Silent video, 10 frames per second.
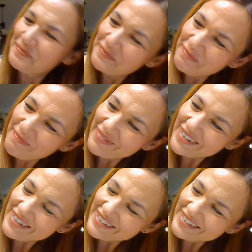
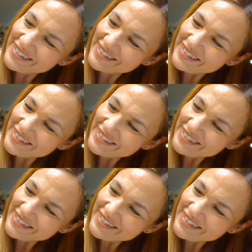
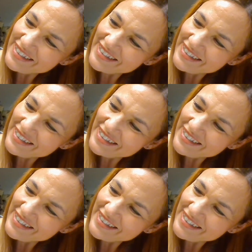(silence)